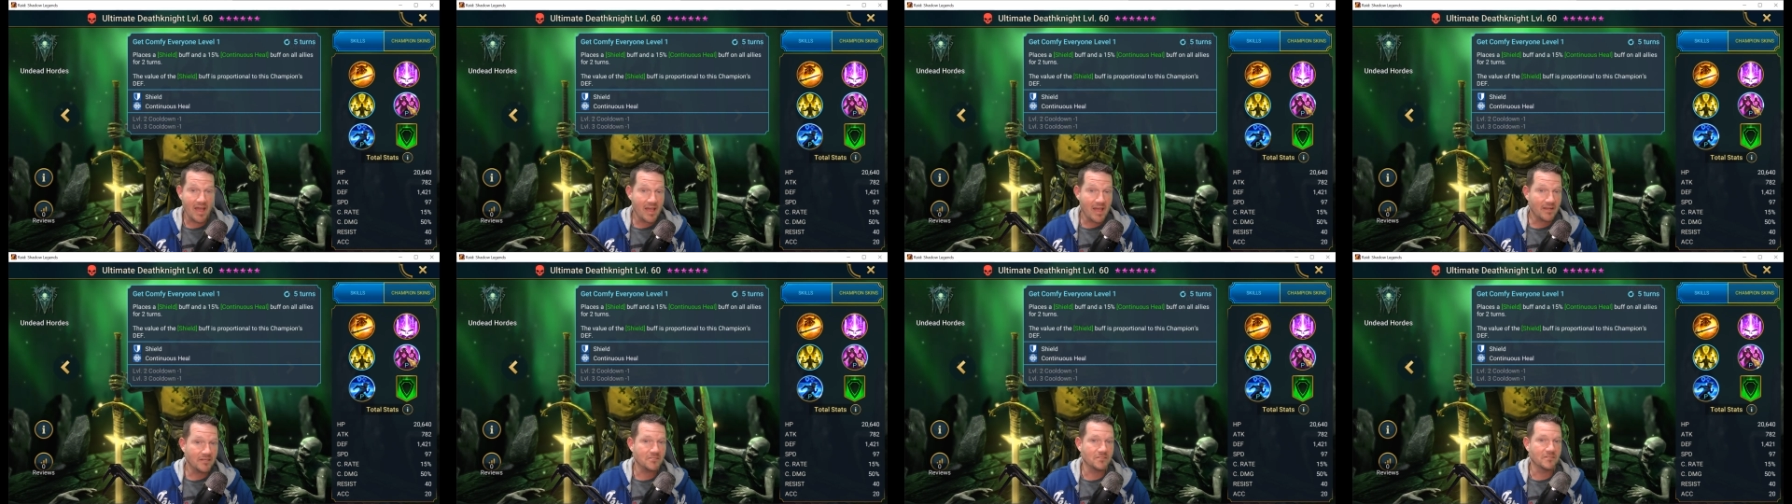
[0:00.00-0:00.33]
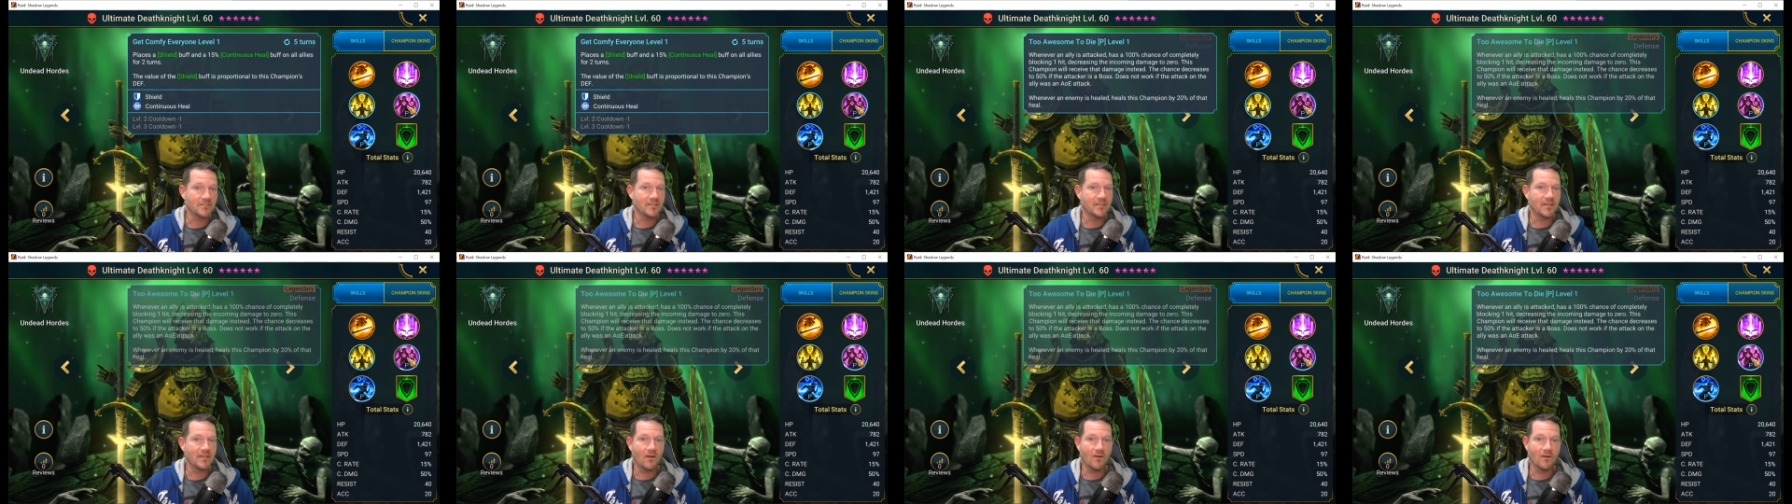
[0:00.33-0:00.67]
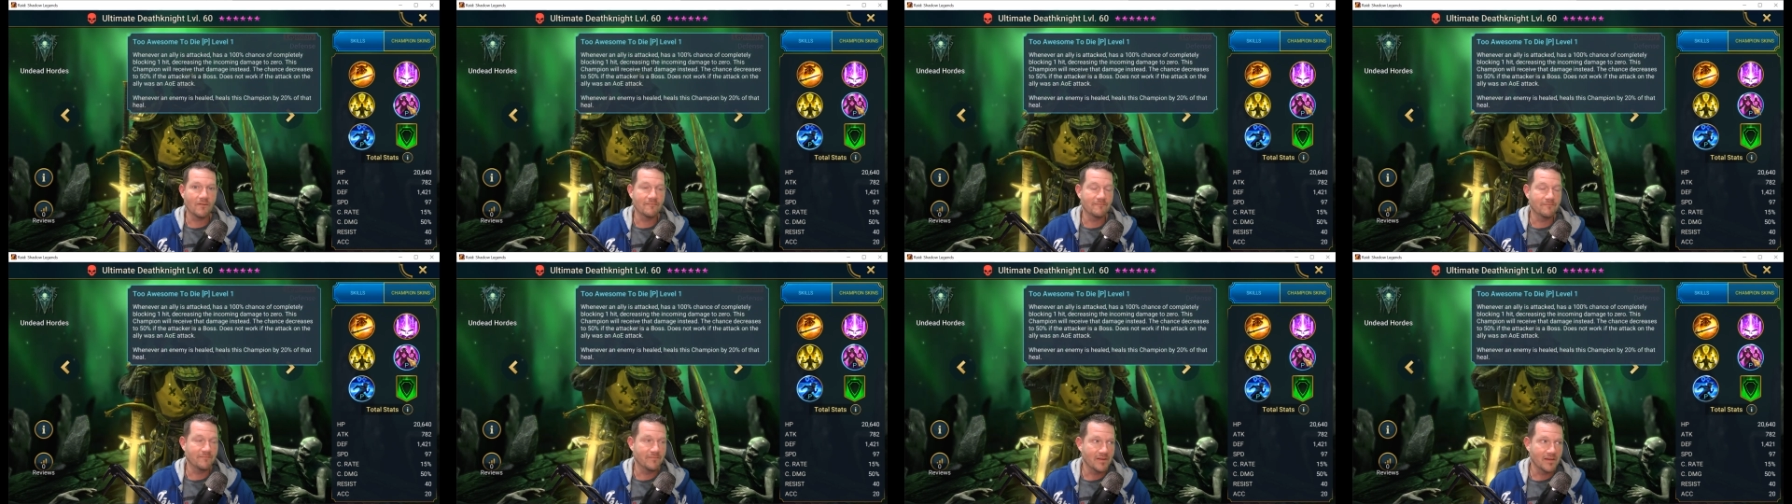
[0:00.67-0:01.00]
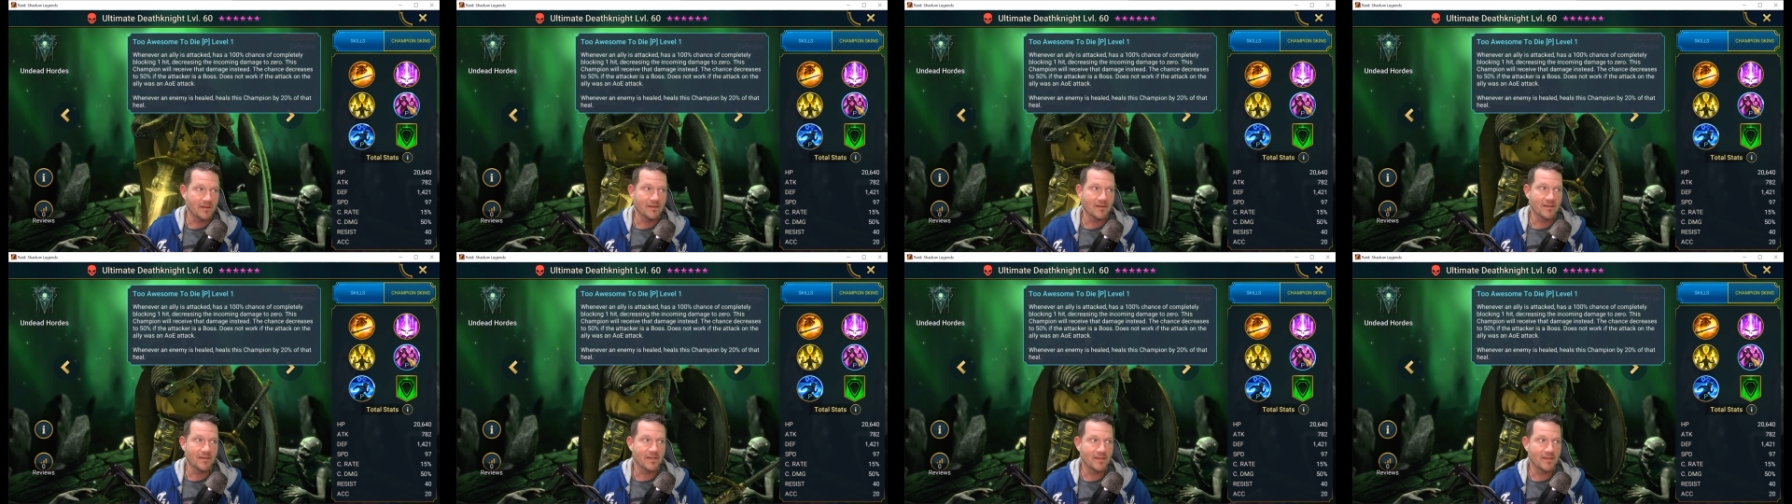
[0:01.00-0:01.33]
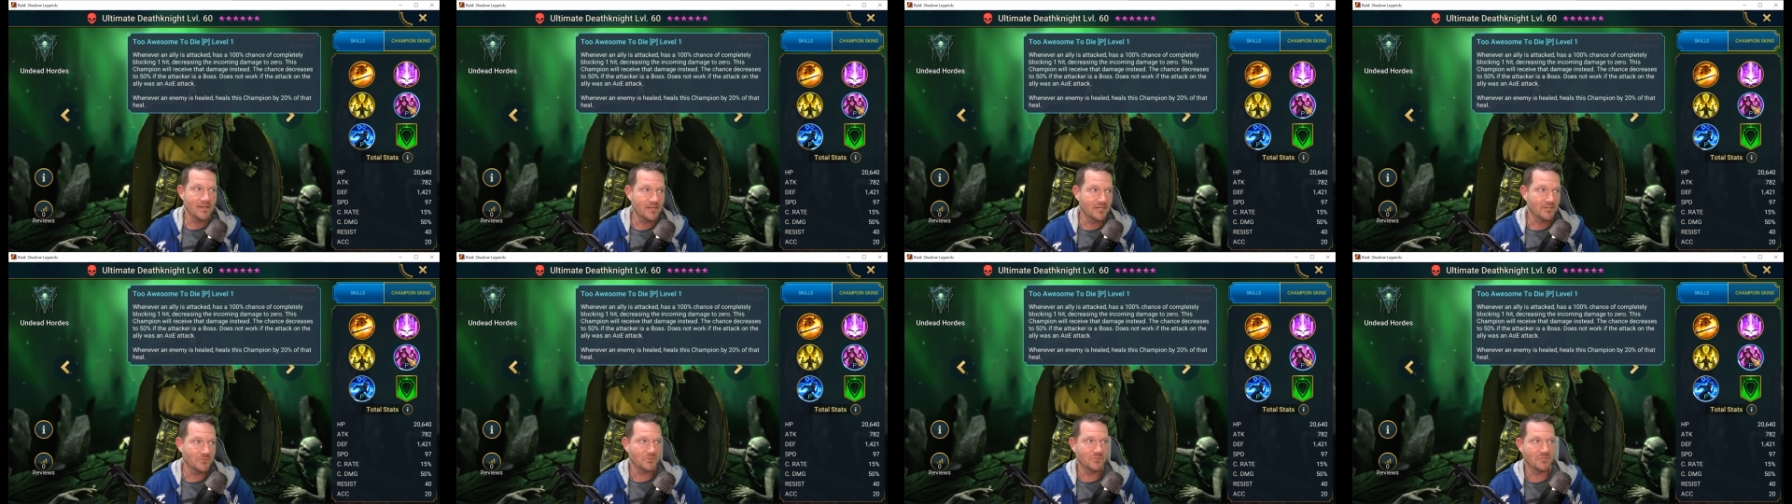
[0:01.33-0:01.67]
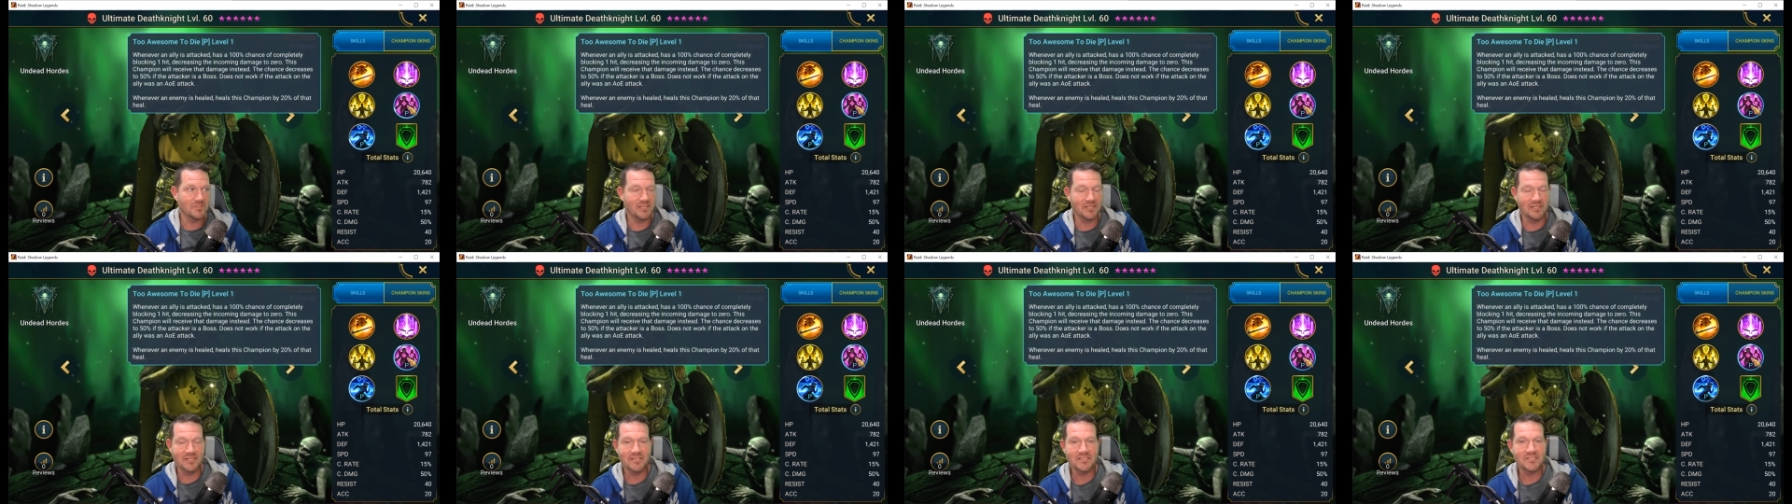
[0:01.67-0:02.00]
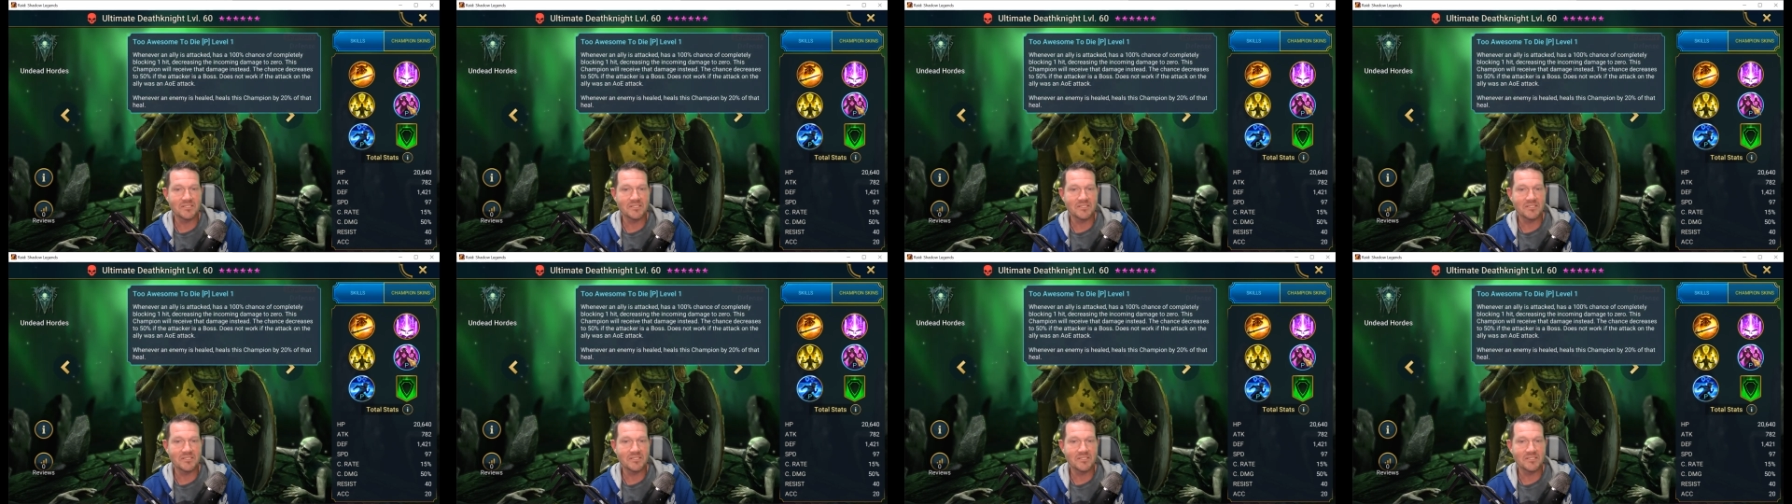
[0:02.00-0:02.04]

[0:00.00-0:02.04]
actually are very interesting.